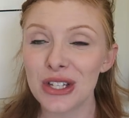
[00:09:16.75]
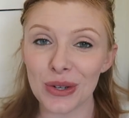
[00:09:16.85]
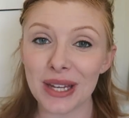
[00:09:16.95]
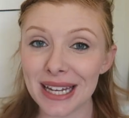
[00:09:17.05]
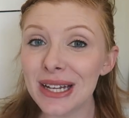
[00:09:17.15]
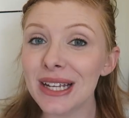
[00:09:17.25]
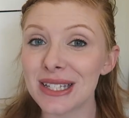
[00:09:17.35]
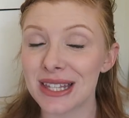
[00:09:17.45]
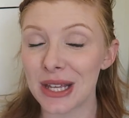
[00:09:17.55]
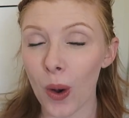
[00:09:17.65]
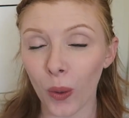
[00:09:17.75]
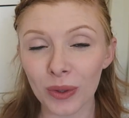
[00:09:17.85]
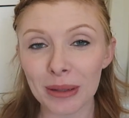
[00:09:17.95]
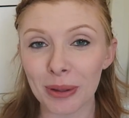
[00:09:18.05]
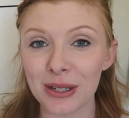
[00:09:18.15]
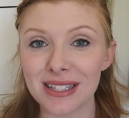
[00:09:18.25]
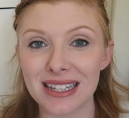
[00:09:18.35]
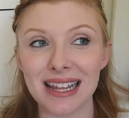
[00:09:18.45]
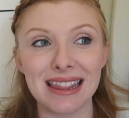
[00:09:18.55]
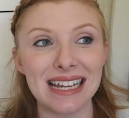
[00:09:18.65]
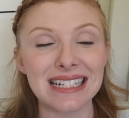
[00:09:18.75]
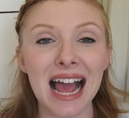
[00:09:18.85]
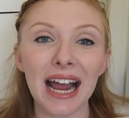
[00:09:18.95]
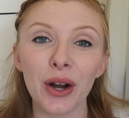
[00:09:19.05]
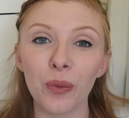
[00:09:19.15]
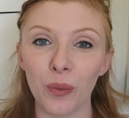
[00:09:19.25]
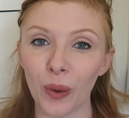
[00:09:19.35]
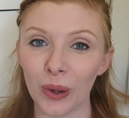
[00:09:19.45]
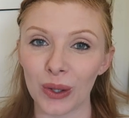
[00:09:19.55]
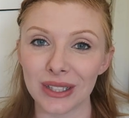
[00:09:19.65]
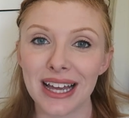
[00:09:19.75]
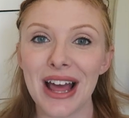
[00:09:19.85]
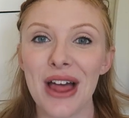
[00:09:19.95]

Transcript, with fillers: So he is the only person in the entire world